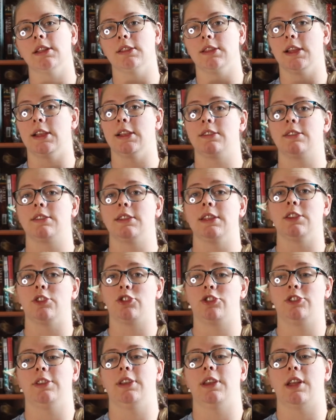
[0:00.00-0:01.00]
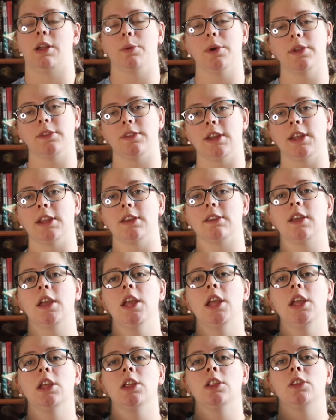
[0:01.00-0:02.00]
less interested I was in it.
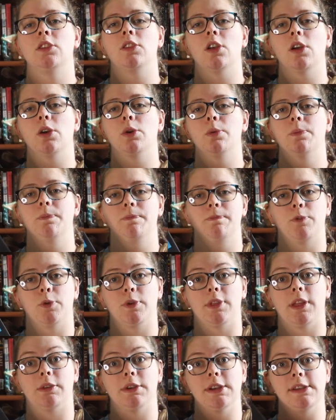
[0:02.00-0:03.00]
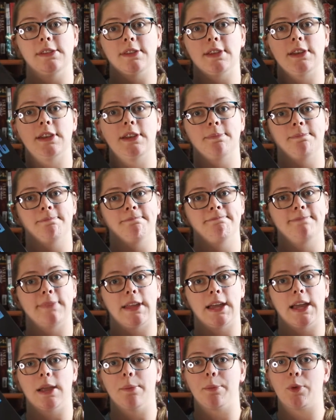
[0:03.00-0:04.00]
So for that reason,
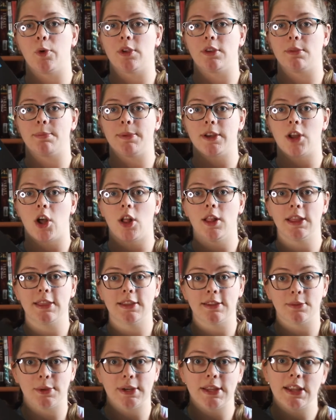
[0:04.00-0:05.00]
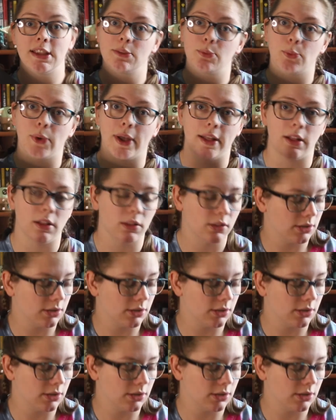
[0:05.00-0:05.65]
I'm going to be unhauling this one as well.